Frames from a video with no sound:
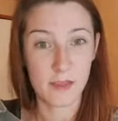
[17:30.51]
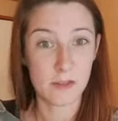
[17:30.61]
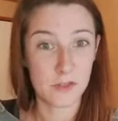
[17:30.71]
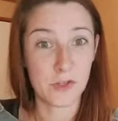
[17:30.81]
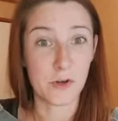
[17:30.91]

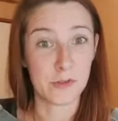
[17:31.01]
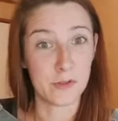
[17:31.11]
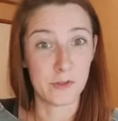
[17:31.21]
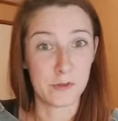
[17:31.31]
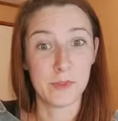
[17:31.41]
start a
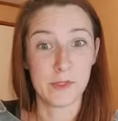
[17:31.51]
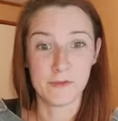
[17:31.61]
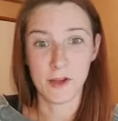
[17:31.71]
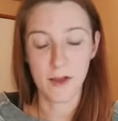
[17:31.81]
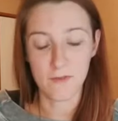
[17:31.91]
little bit of
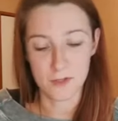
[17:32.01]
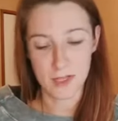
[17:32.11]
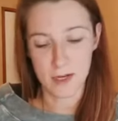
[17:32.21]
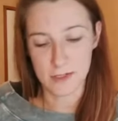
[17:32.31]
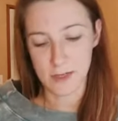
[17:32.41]
a
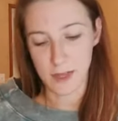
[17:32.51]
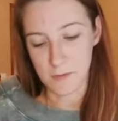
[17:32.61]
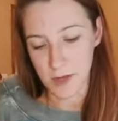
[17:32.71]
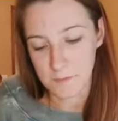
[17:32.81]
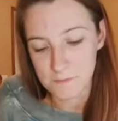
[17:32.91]
conversation that
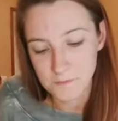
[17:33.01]
way.